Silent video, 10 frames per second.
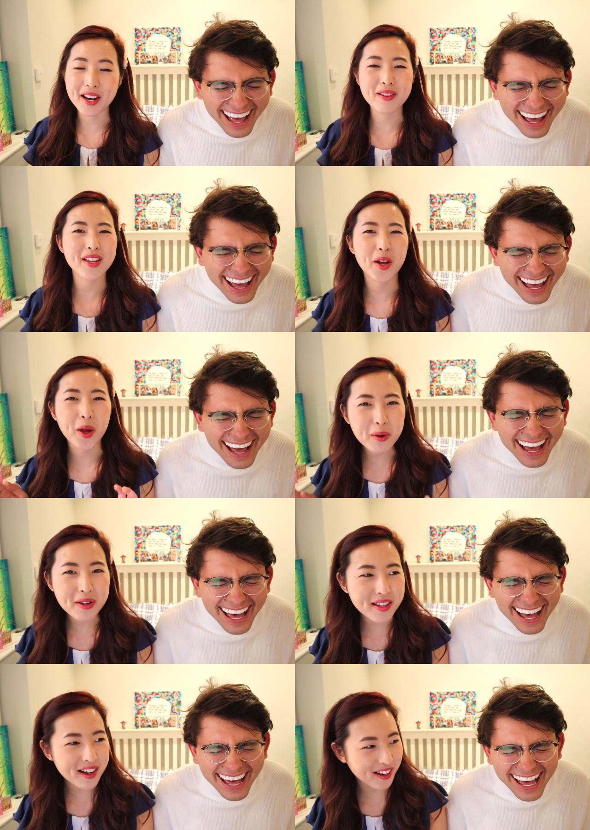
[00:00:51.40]
Speaker 1: and I was like, "Who
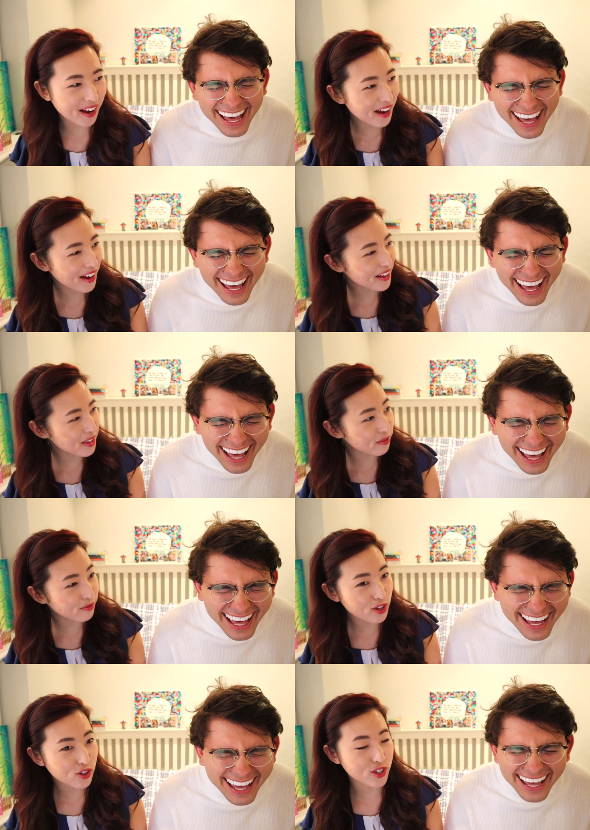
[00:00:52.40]
is that guy at the
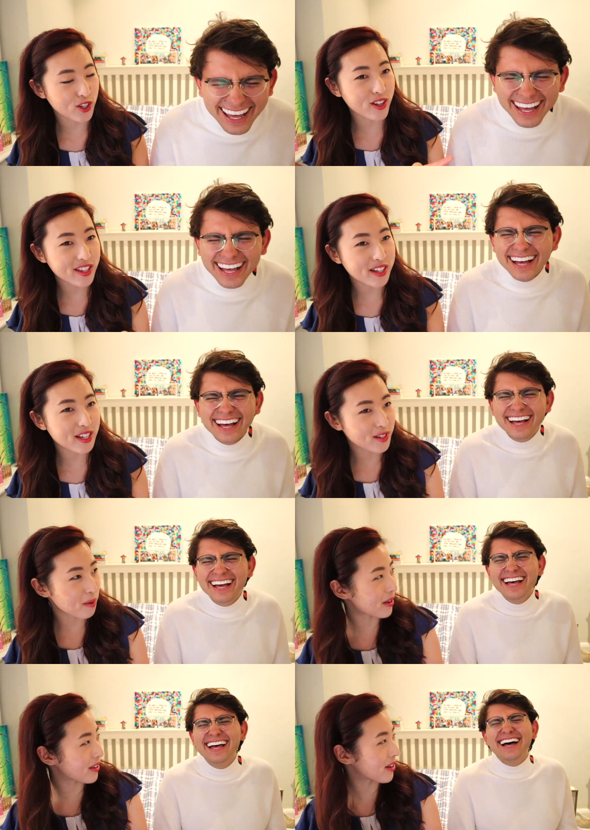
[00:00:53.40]
front, just constantly
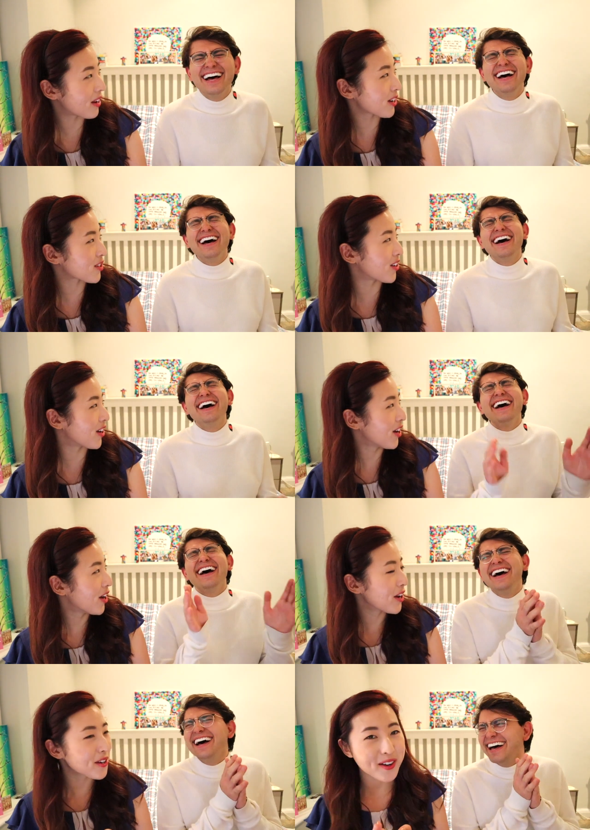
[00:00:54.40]
stopping the lecturer,
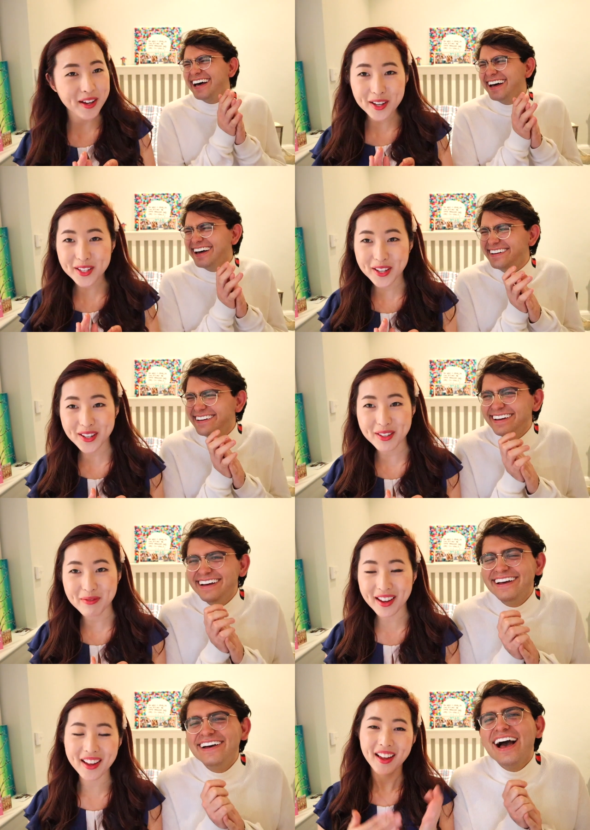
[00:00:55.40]
going, "Excuse
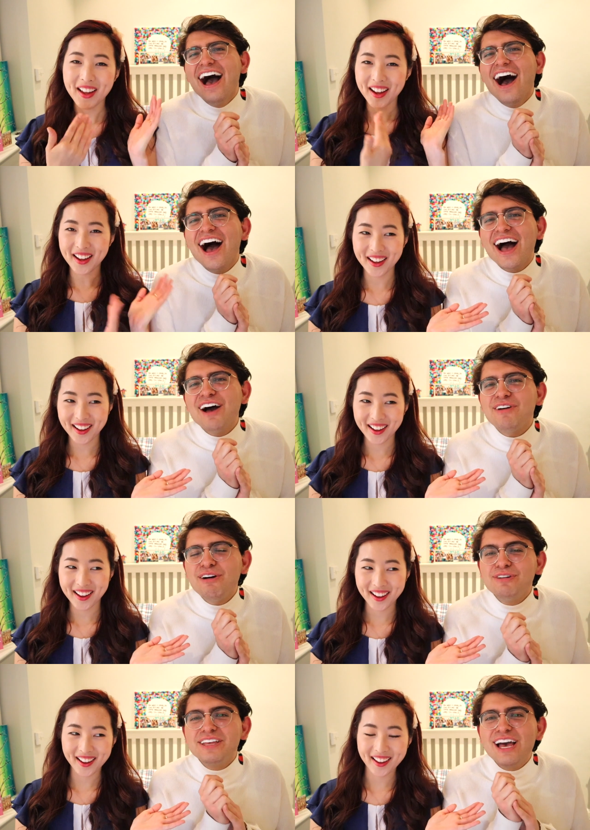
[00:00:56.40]
me"?"
Speaker 2: I,
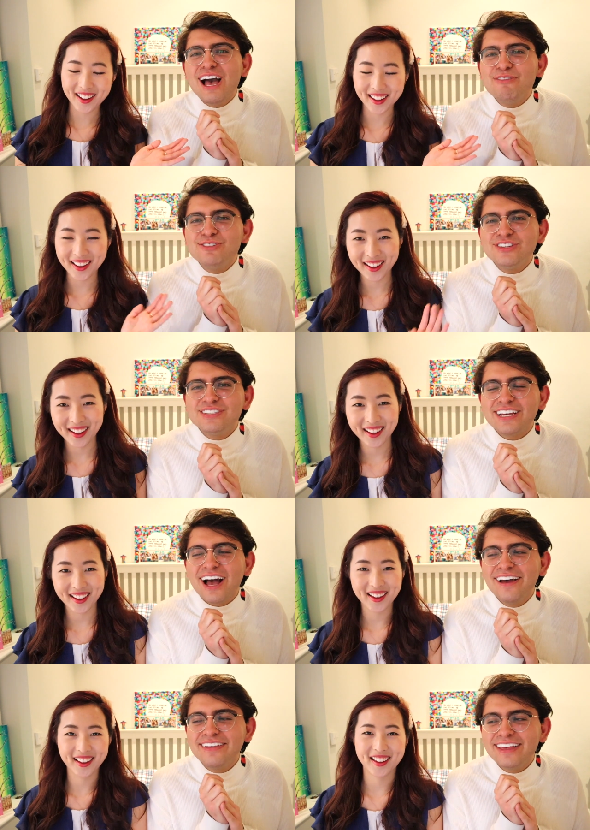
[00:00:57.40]
I, yeah, I was just like,
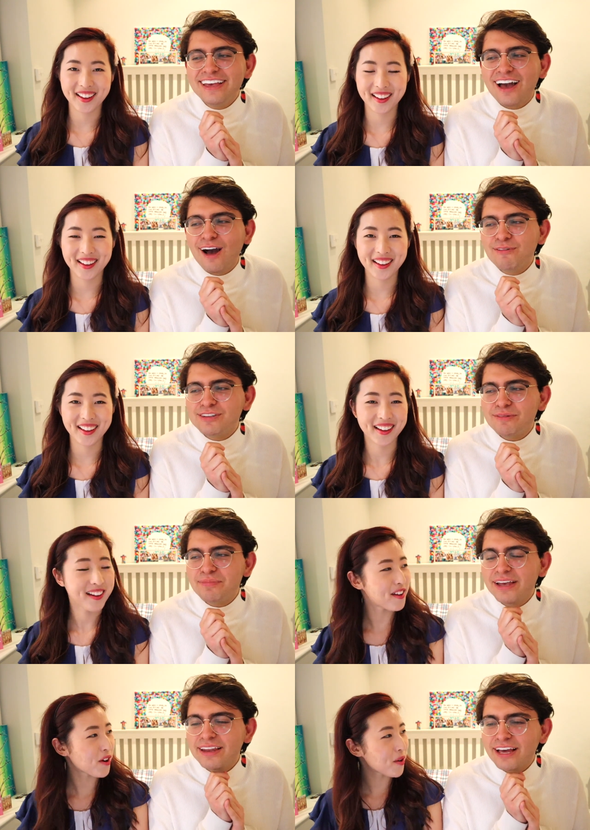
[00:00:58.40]
I think I was a
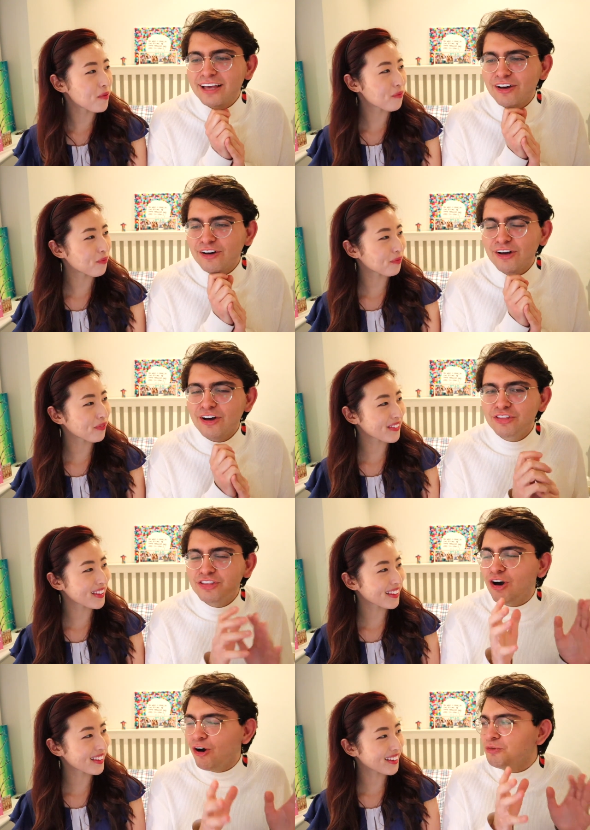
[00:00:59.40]
bit like
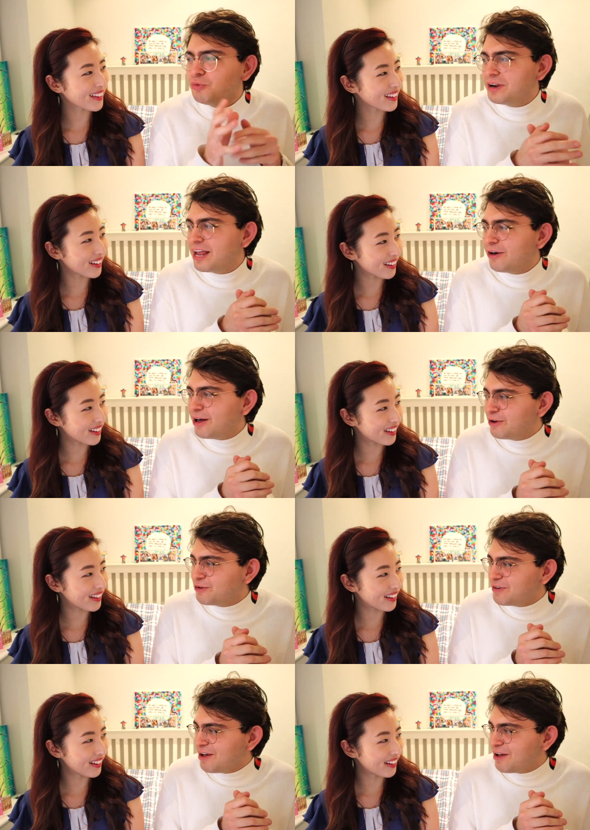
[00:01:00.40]
the odd one out out of